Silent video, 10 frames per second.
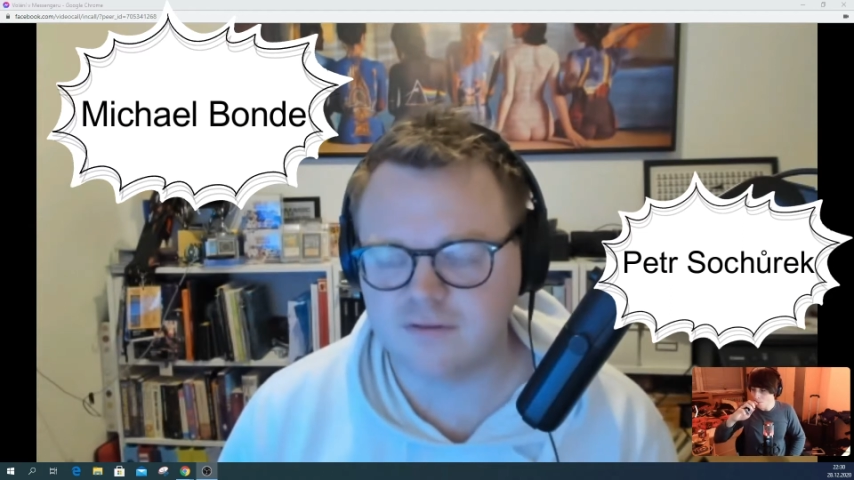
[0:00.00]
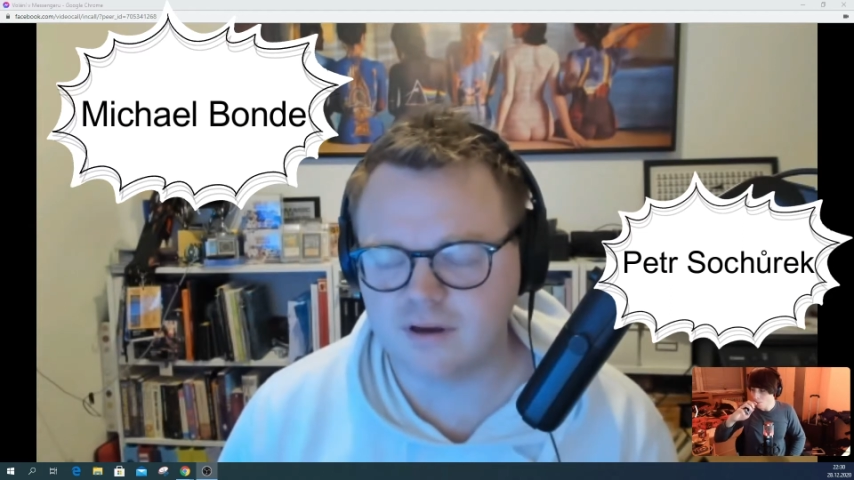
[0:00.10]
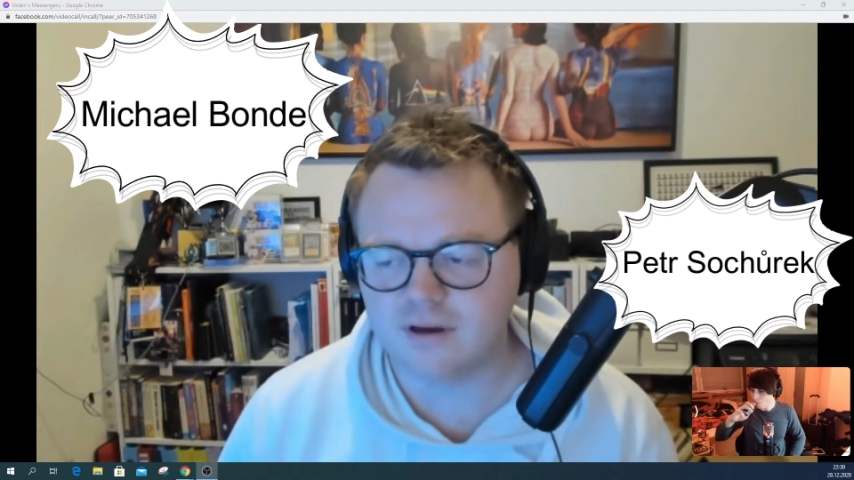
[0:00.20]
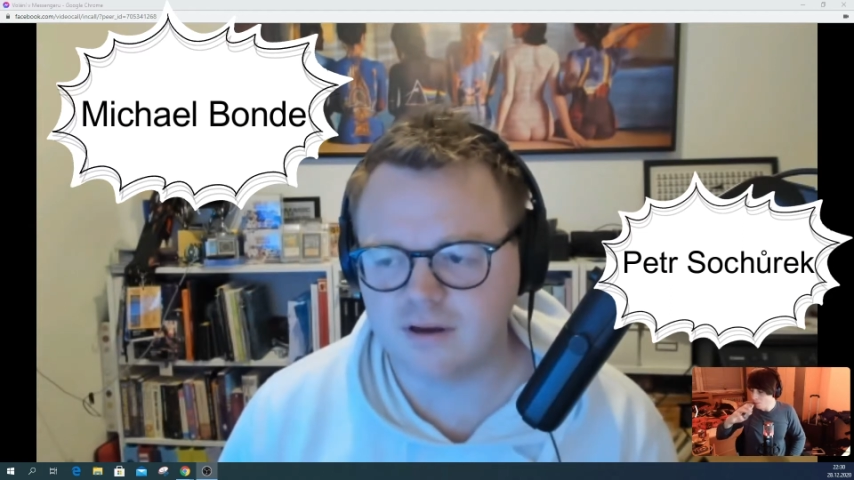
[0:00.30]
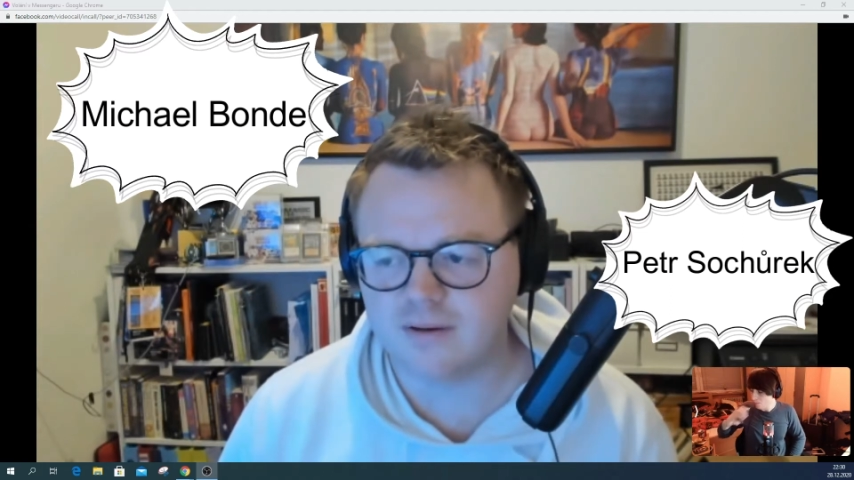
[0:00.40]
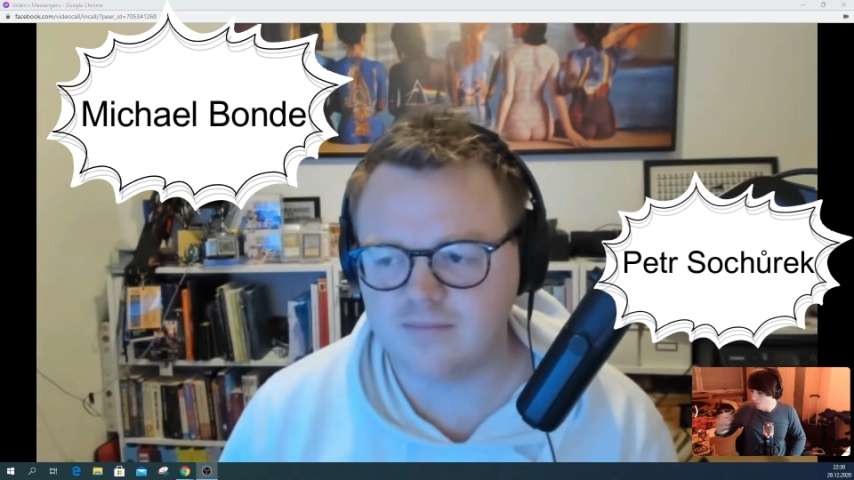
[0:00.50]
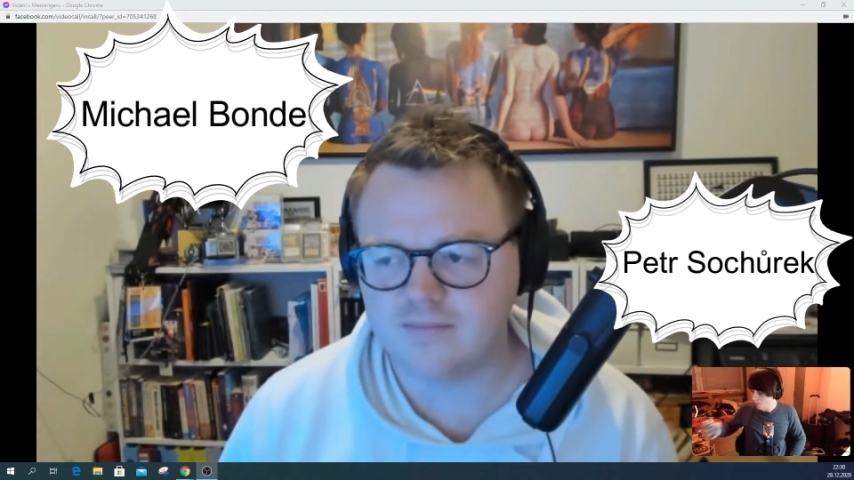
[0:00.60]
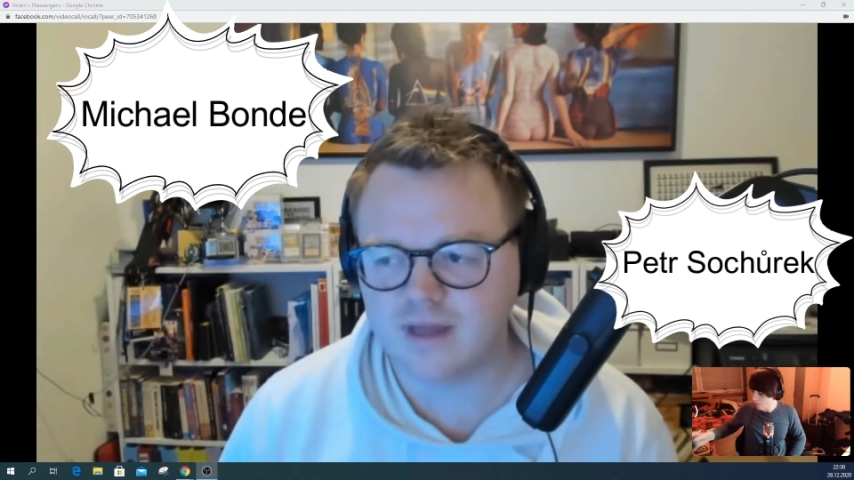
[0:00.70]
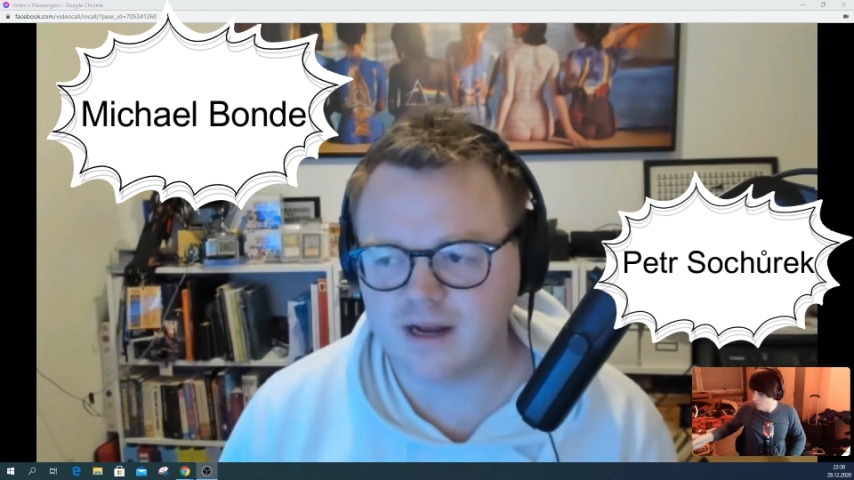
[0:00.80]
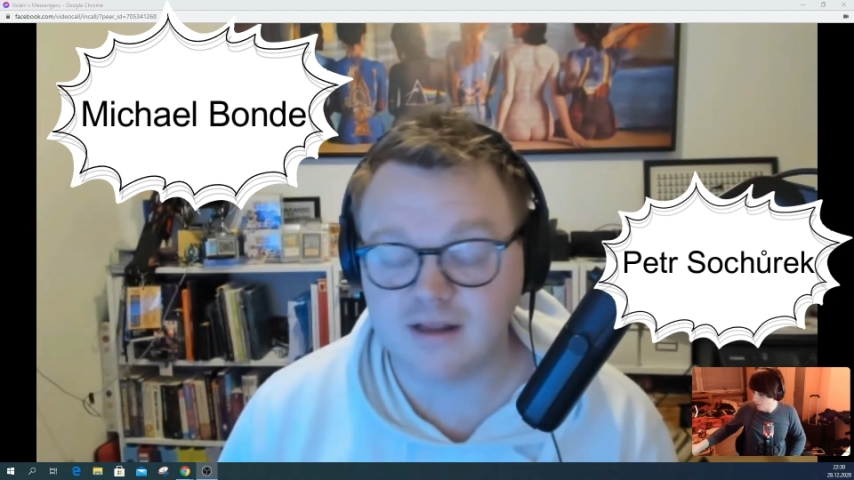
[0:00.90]

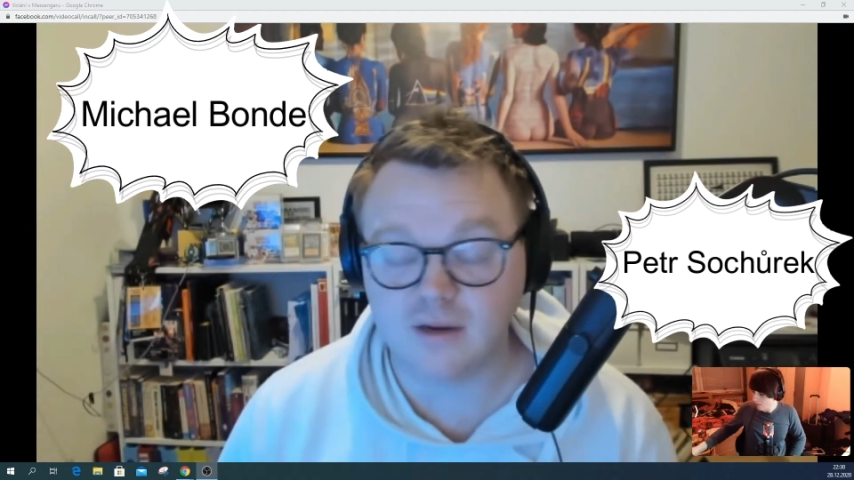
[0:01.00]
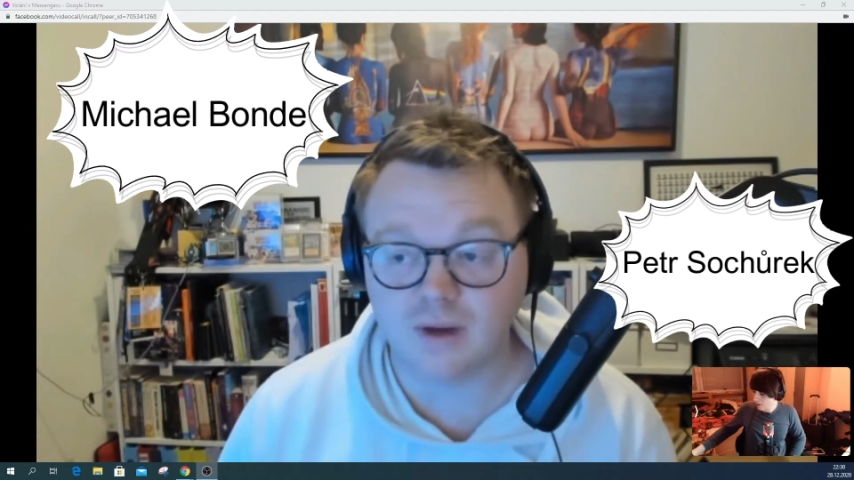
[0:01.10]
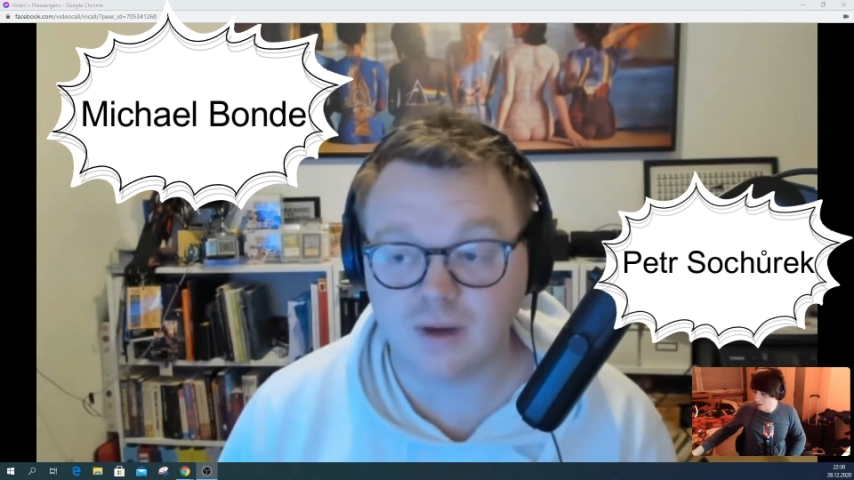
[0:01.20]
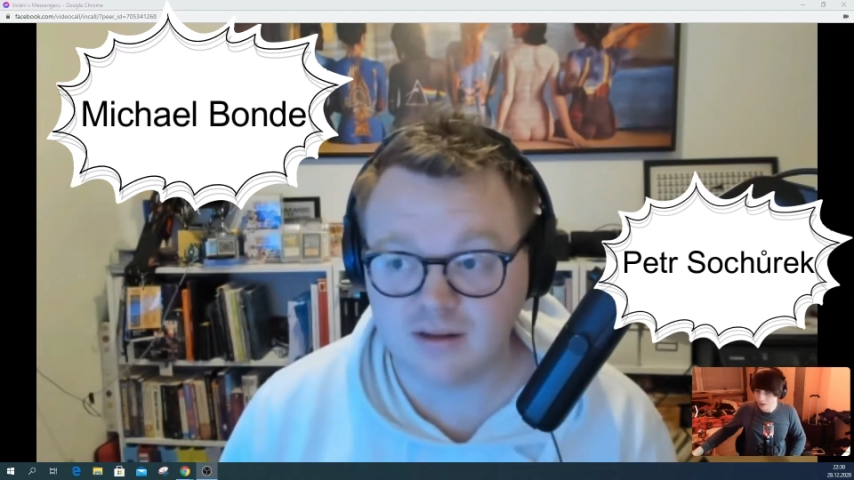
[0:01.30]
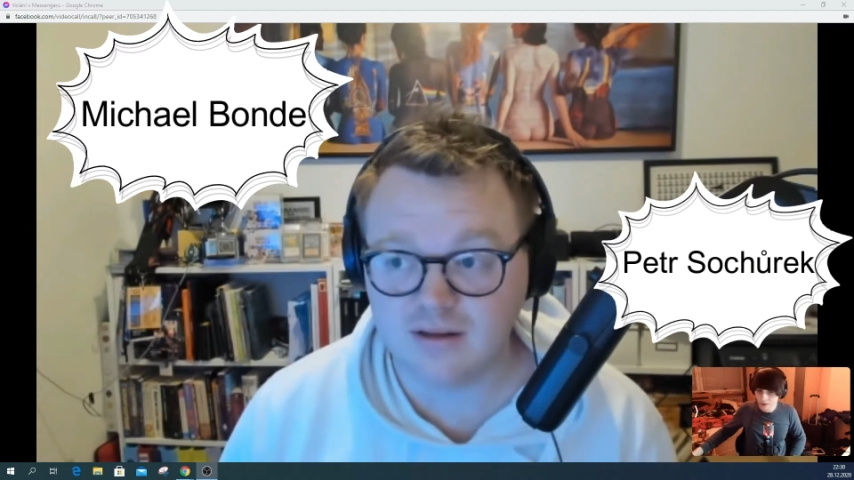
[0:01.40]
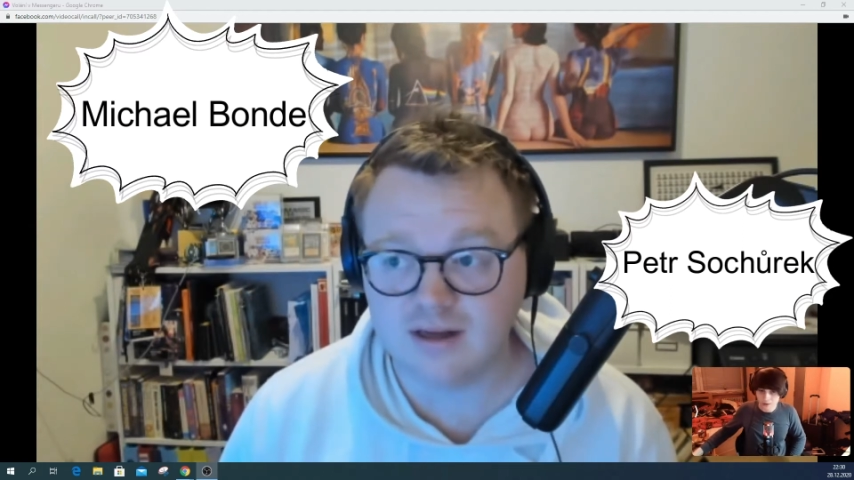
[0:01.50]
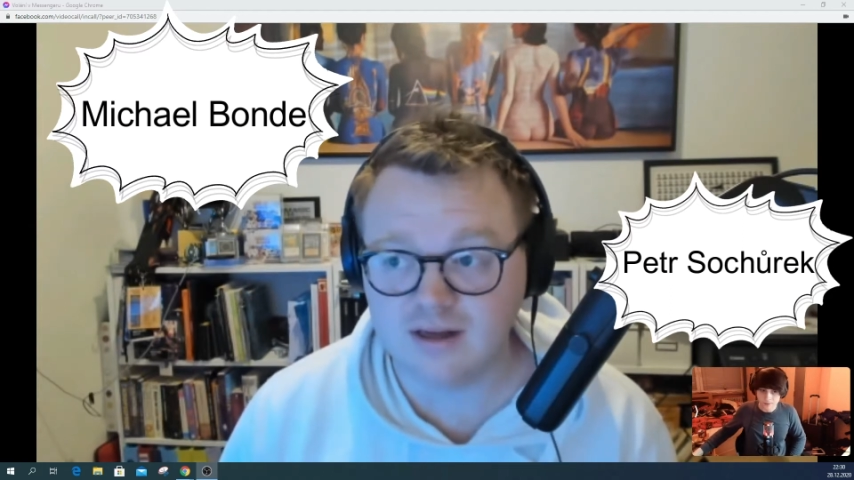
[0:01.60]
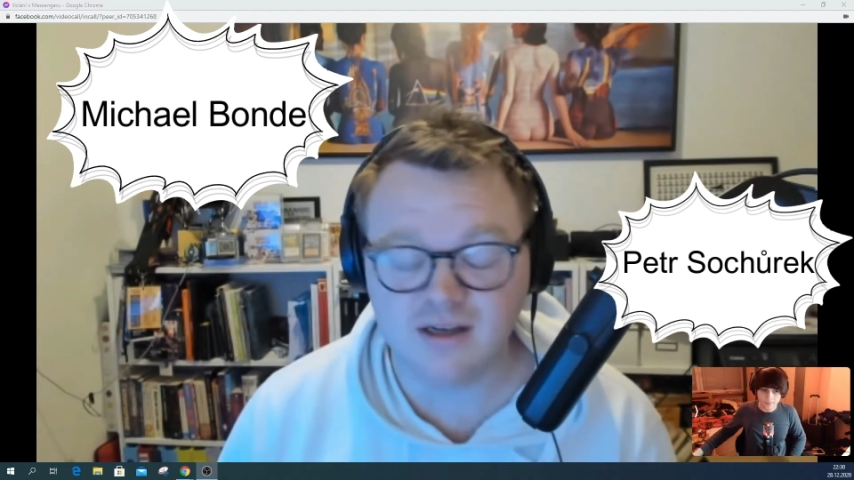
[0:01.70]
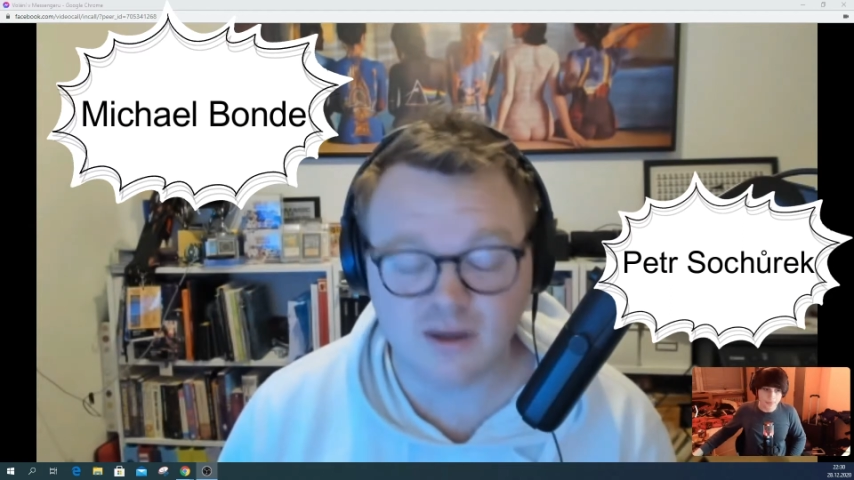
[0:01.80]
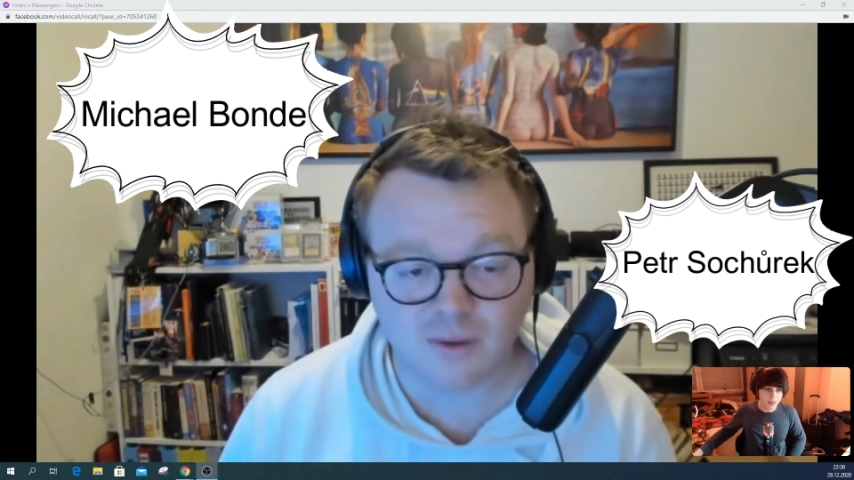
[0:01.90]
and I did well, and
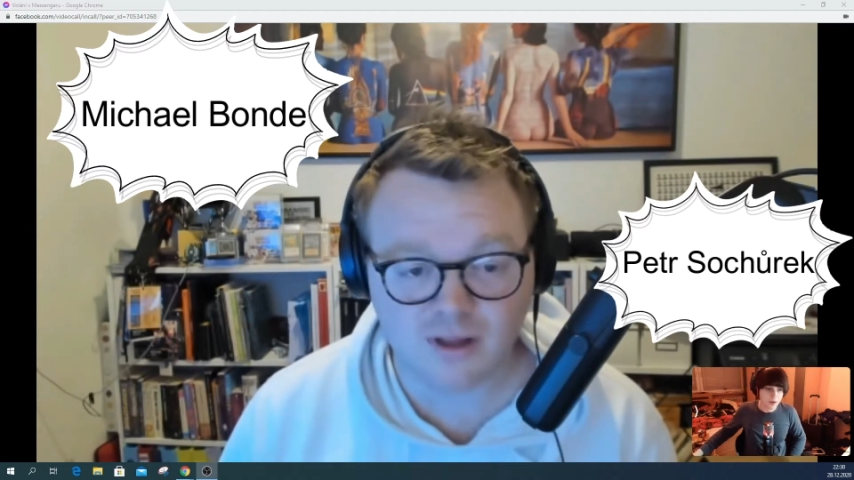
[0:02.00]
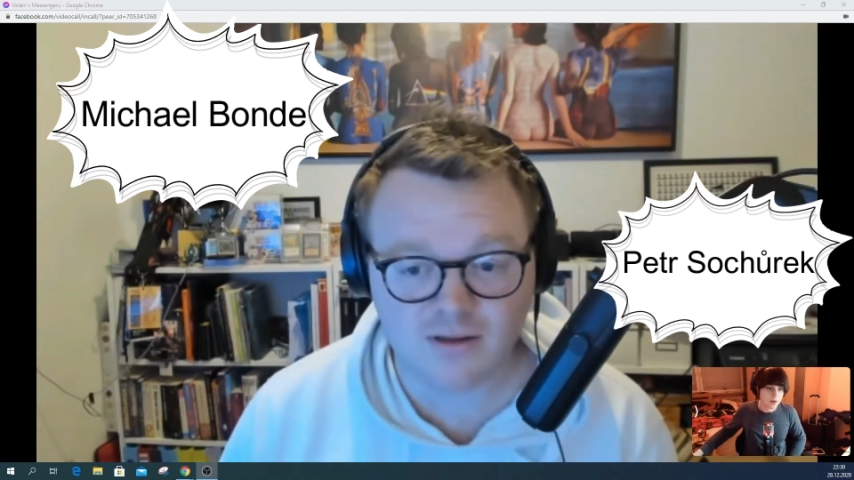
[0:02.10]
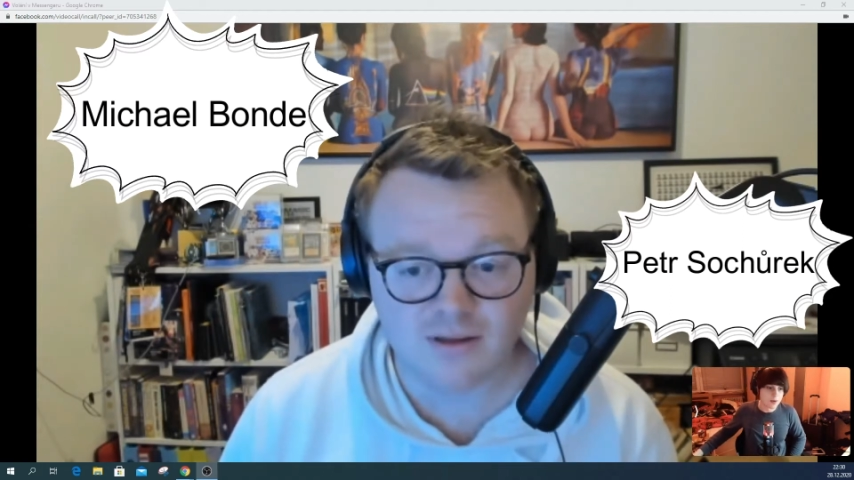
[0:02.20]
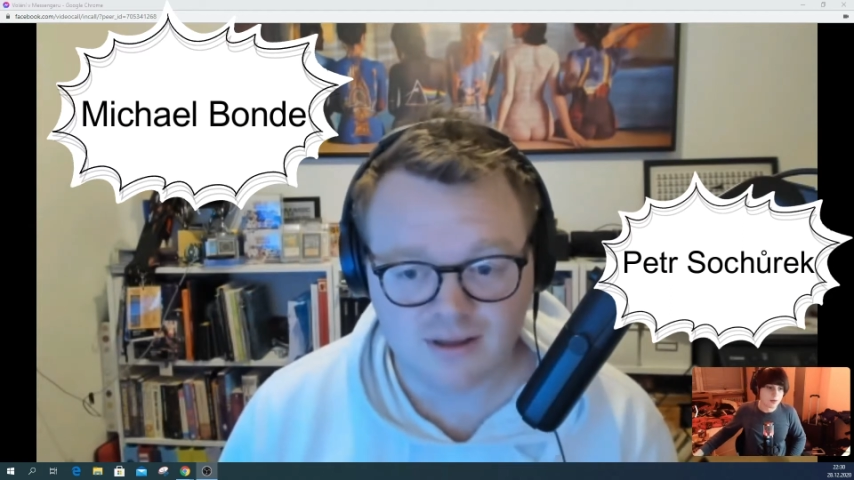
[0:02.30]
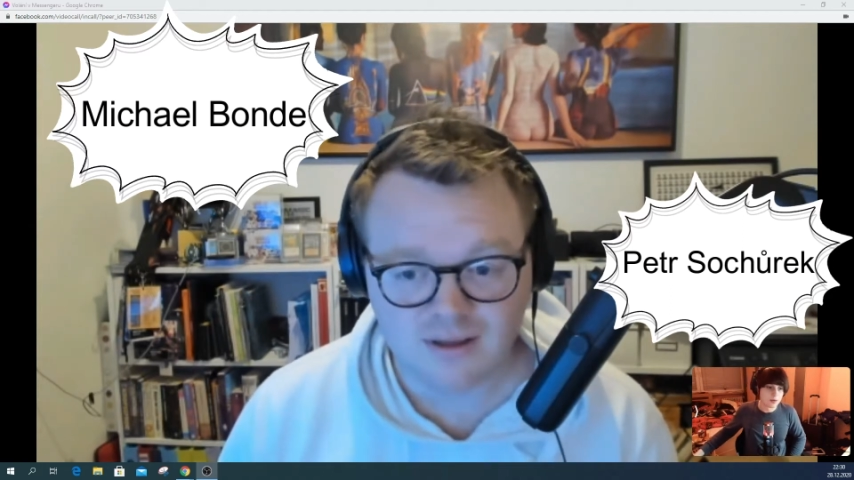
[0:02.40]
he did well,